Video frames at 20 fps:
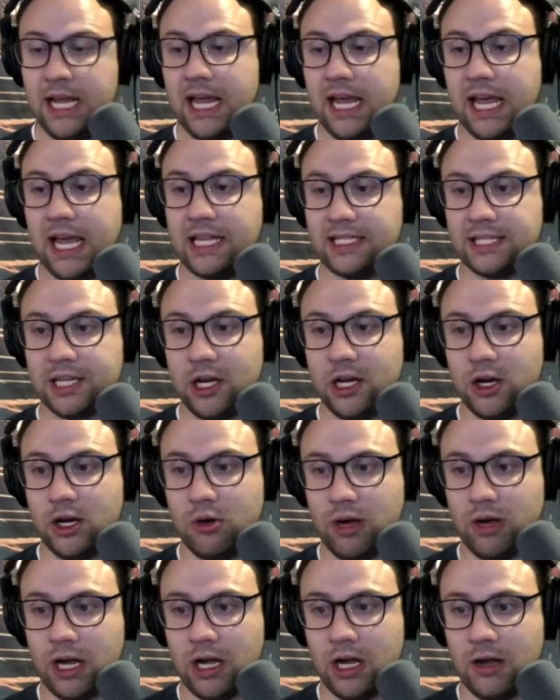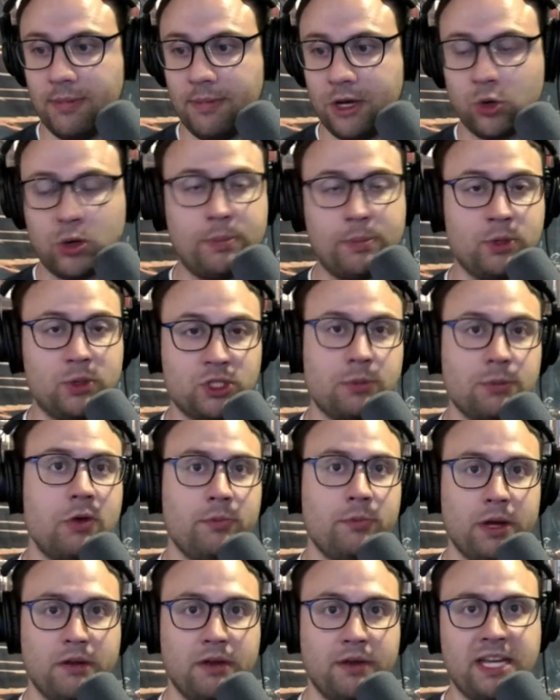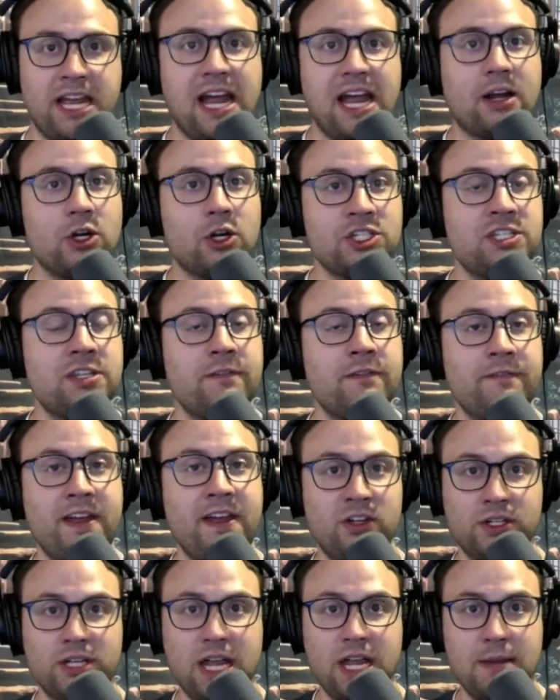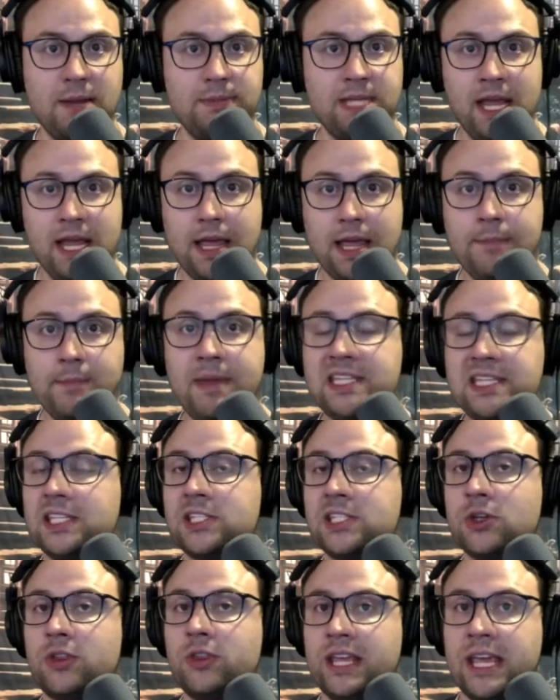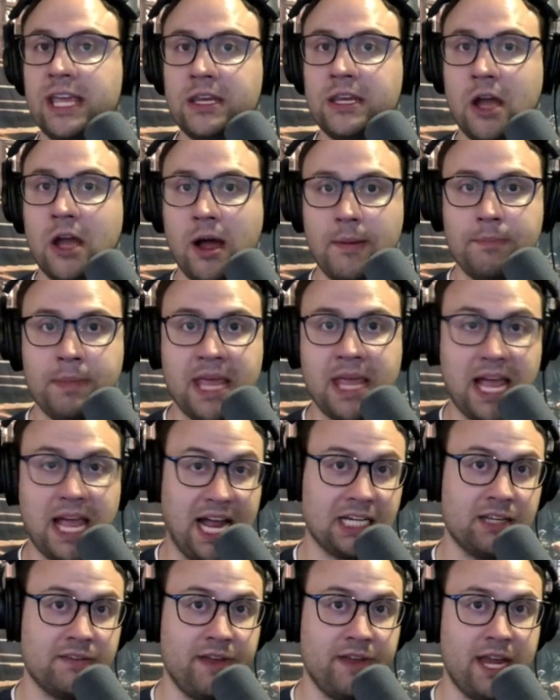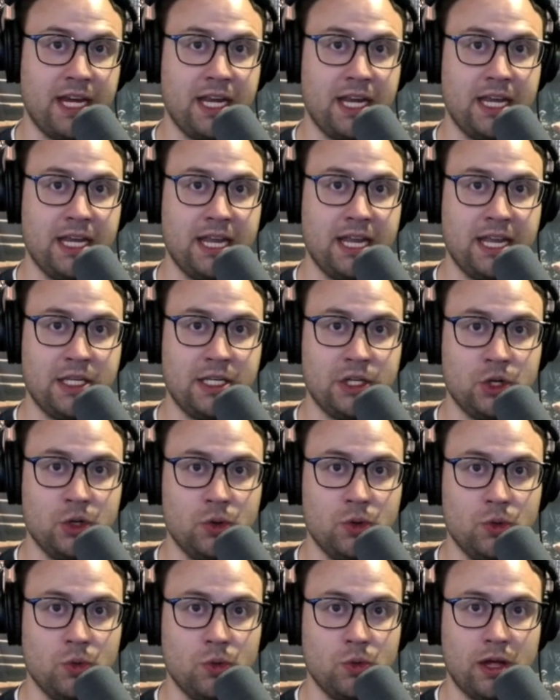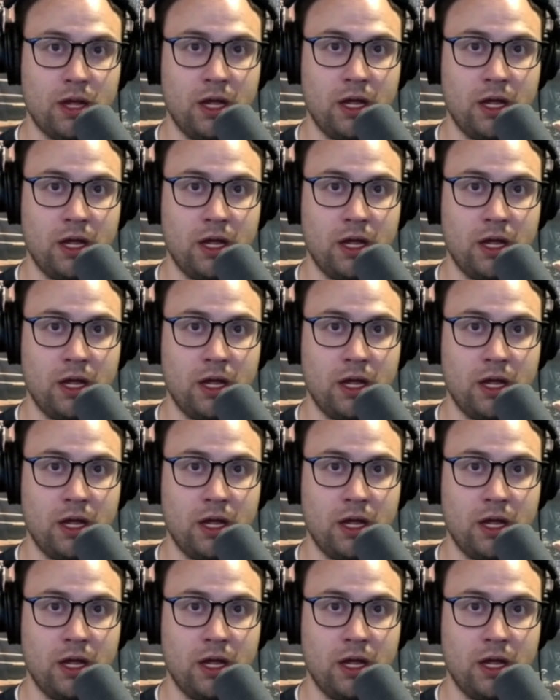And so it cripples the movement of attackers. Defender types, it makes it so they cannot be activated into,